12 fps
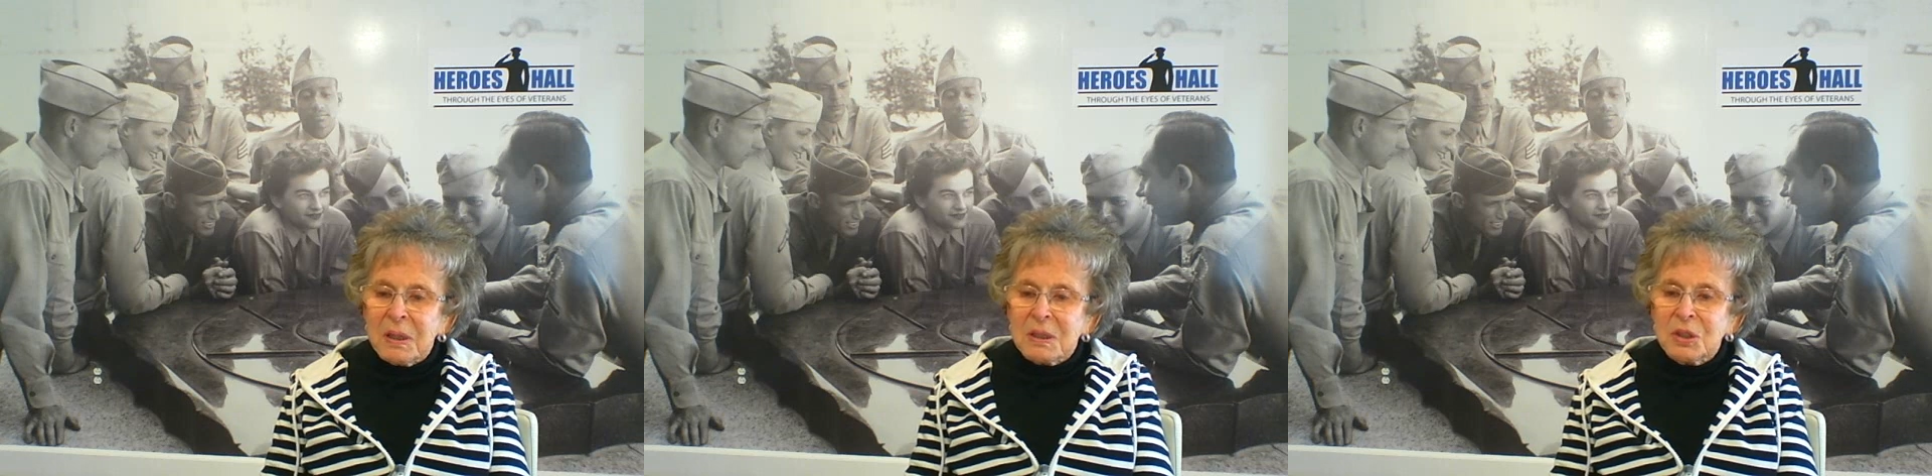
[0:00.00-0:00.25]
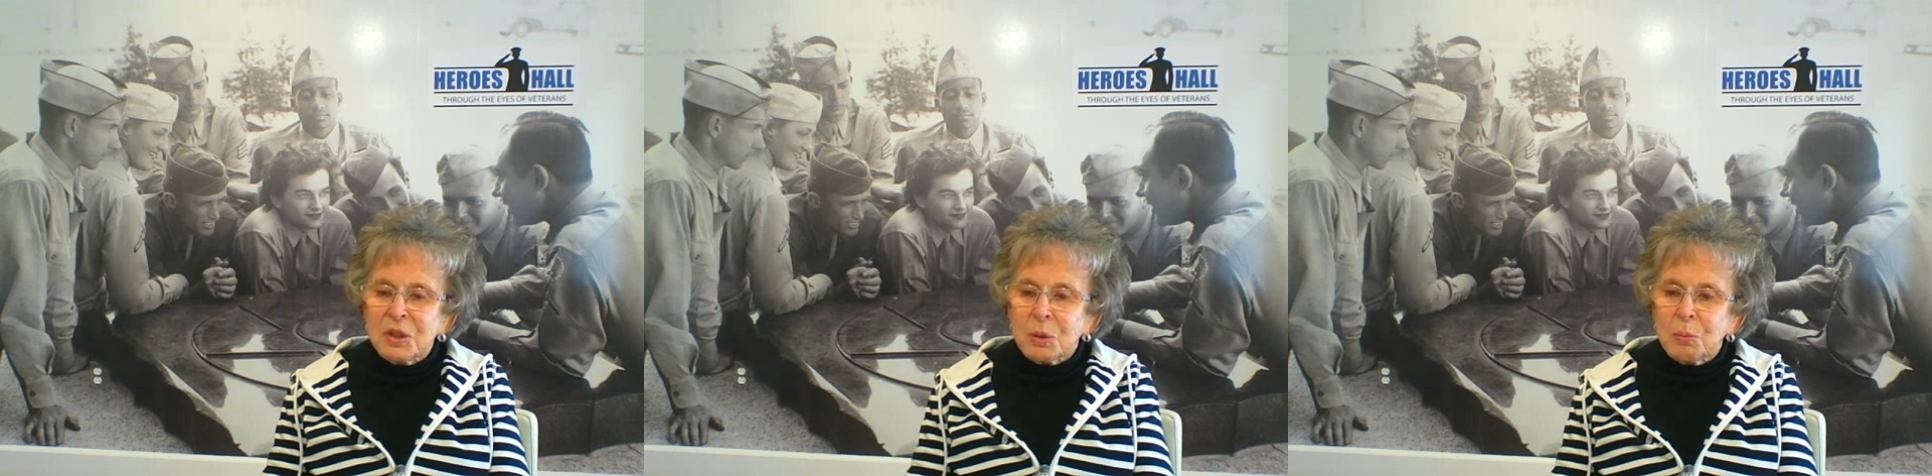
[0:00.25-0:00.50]

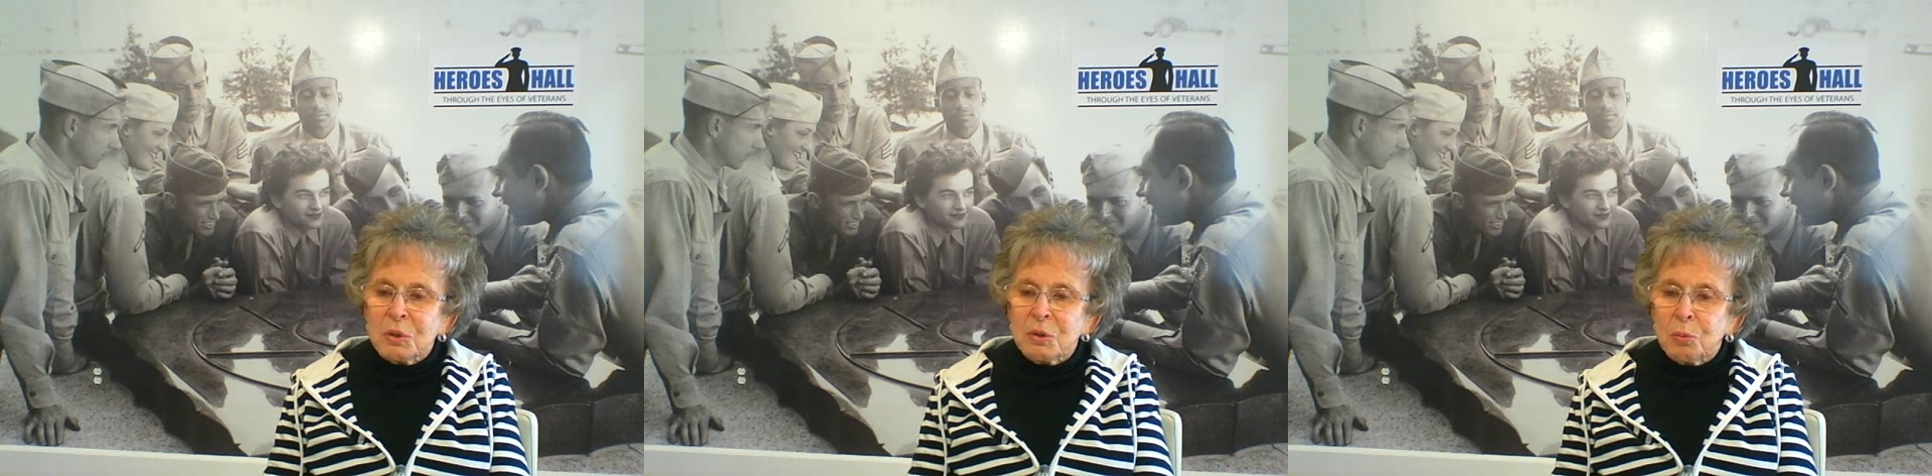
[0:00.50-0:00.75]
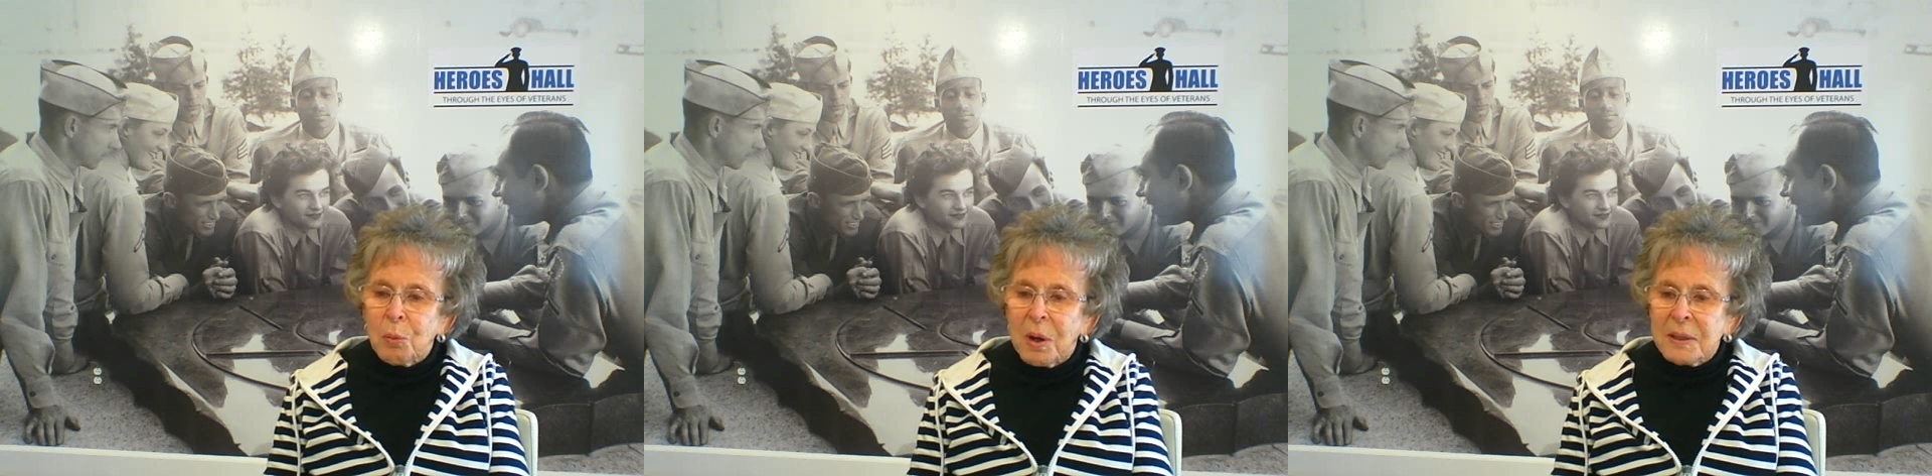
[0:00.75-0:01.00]
there was
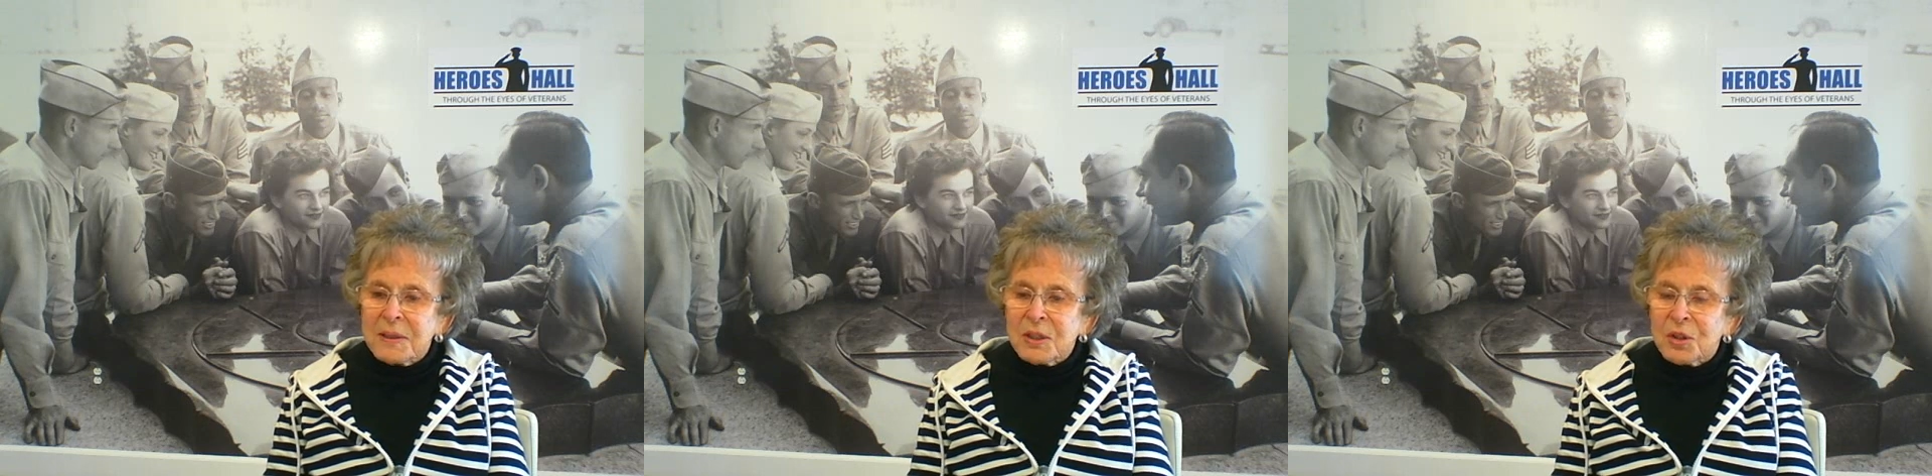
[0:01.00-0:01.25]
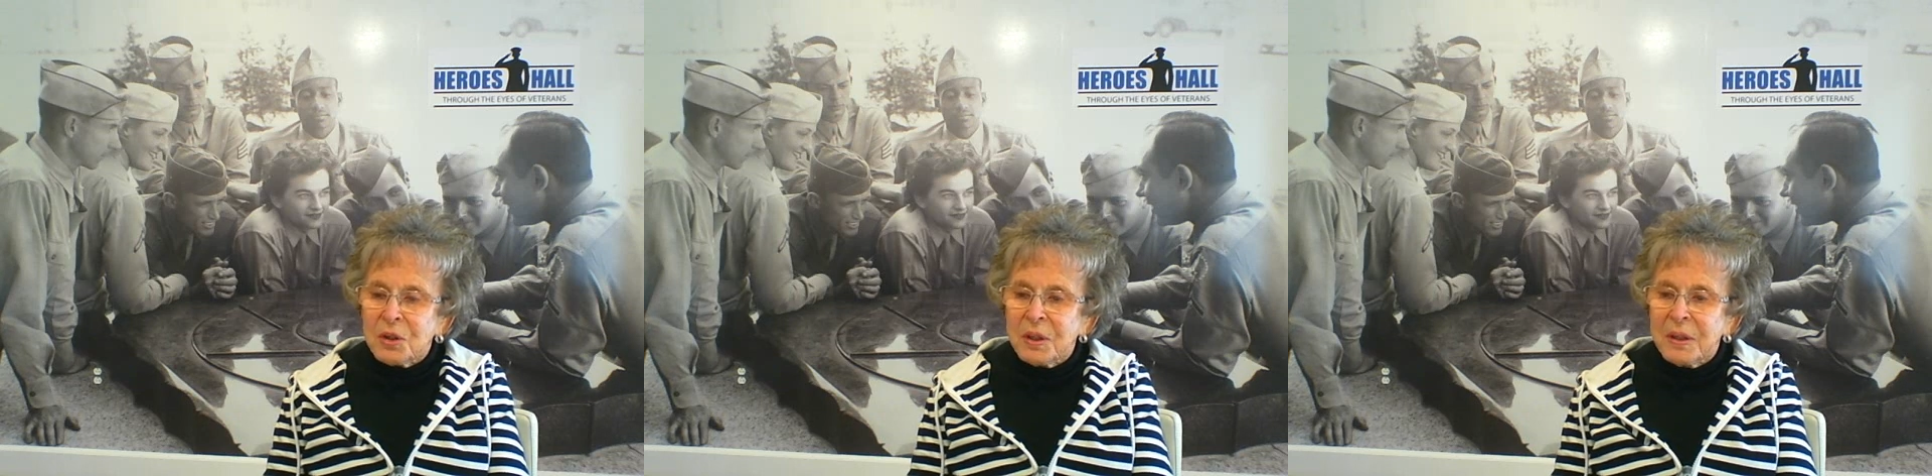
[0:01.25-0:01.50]
rice
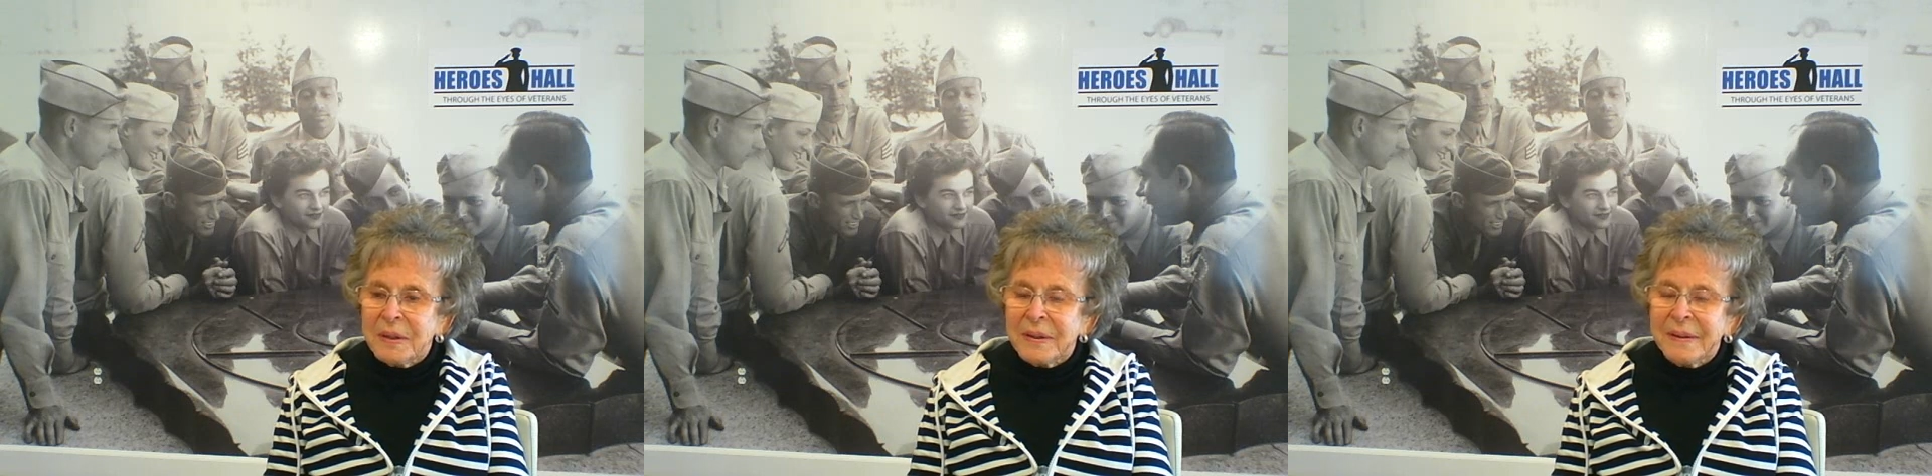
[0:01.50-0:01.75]
on the